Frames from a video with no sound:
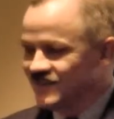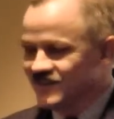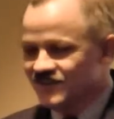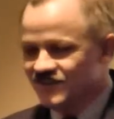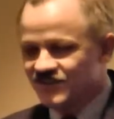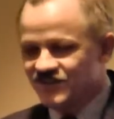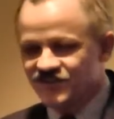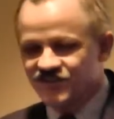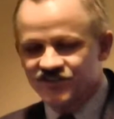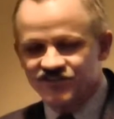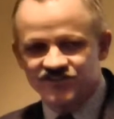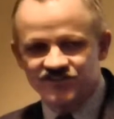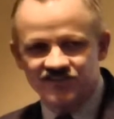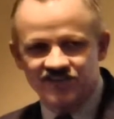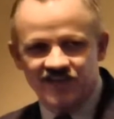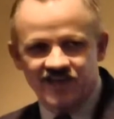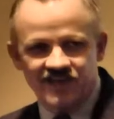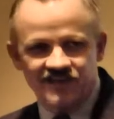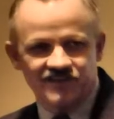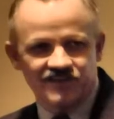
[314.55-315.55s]
This is
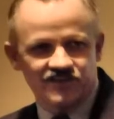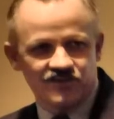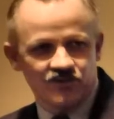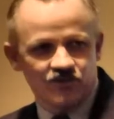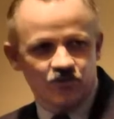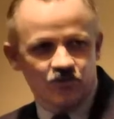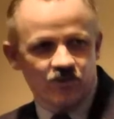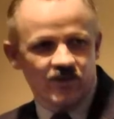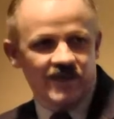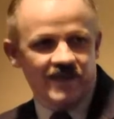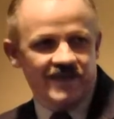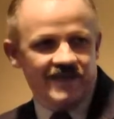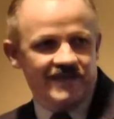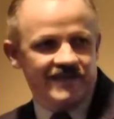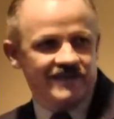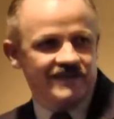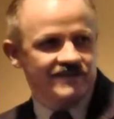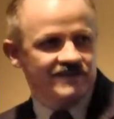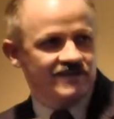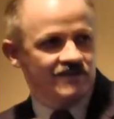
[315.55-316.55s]
not the
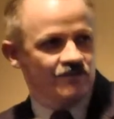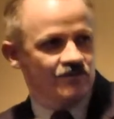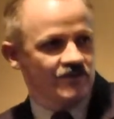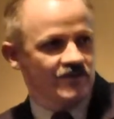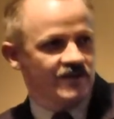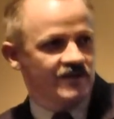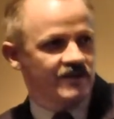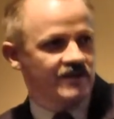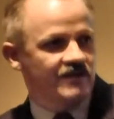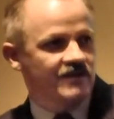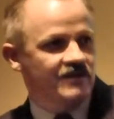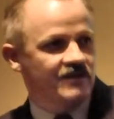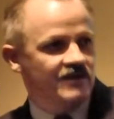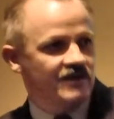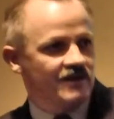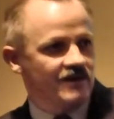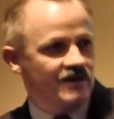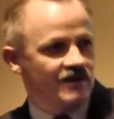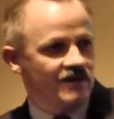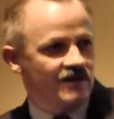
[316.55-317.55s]
way that we
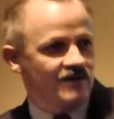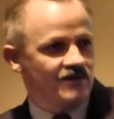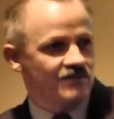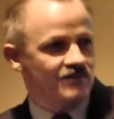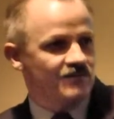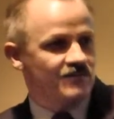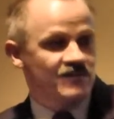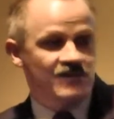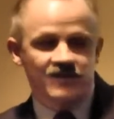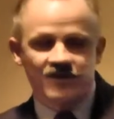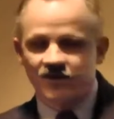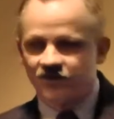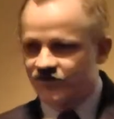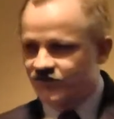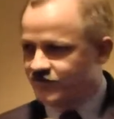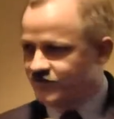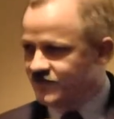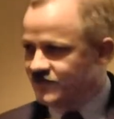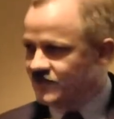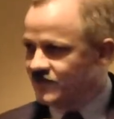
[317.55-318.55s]
um,
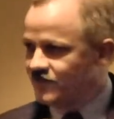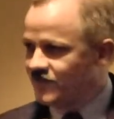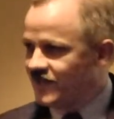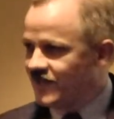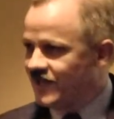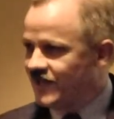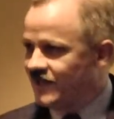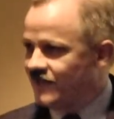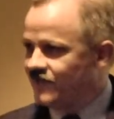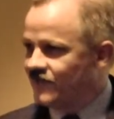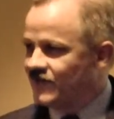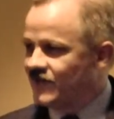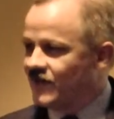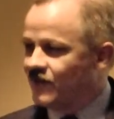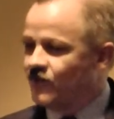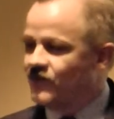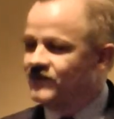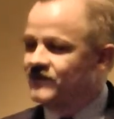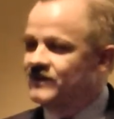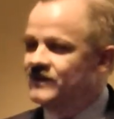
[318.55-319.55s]
ultimately behave. And
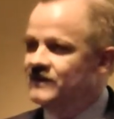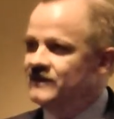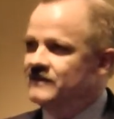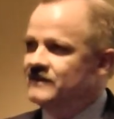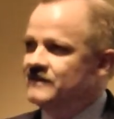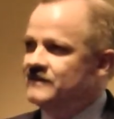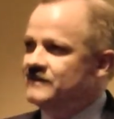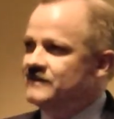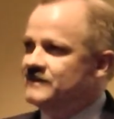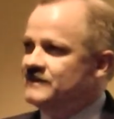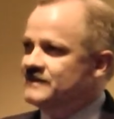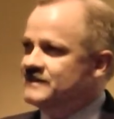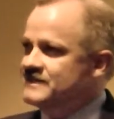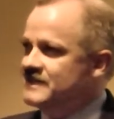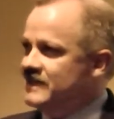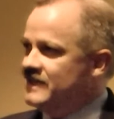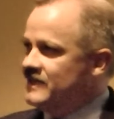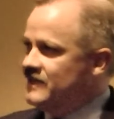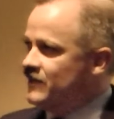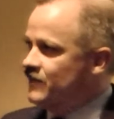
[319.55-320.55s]
I would
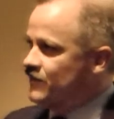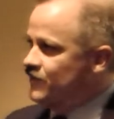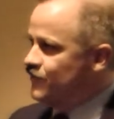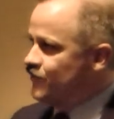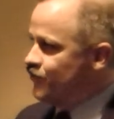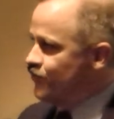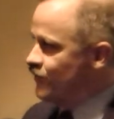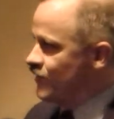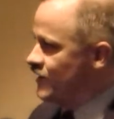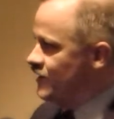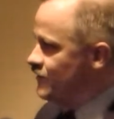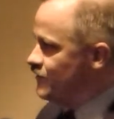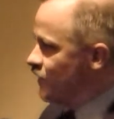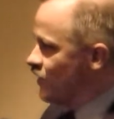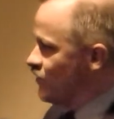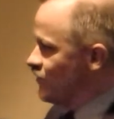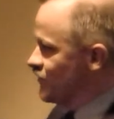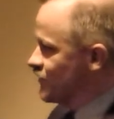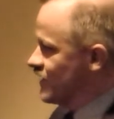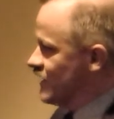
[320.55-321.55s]
say that in
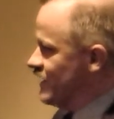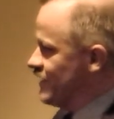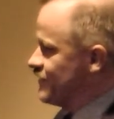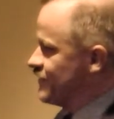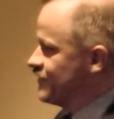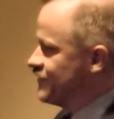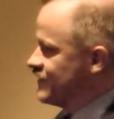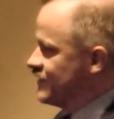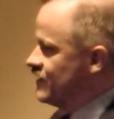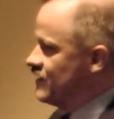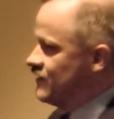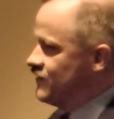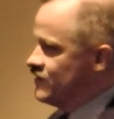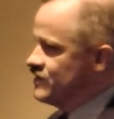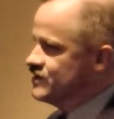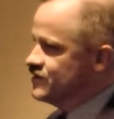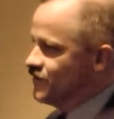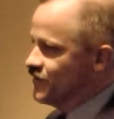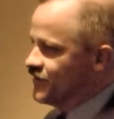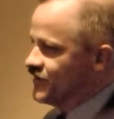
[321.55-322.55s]
most cases the
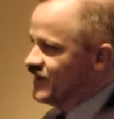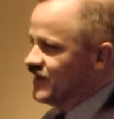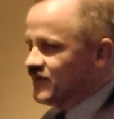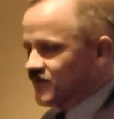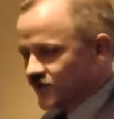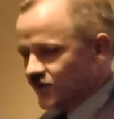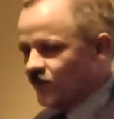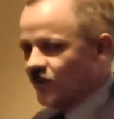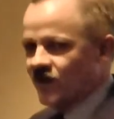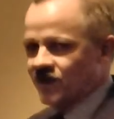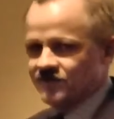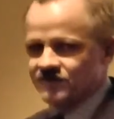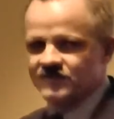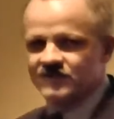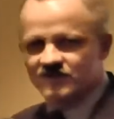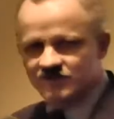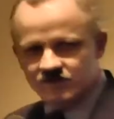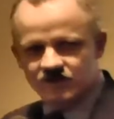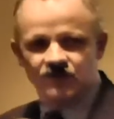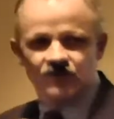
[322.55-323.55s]
individual will say, you know what,
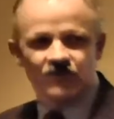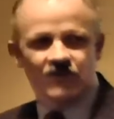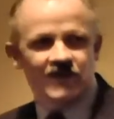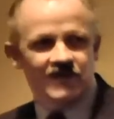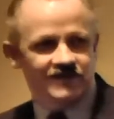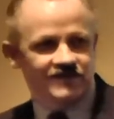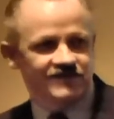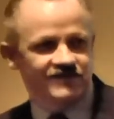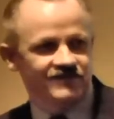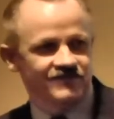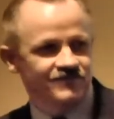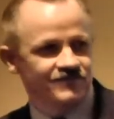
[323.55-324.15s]
you're right.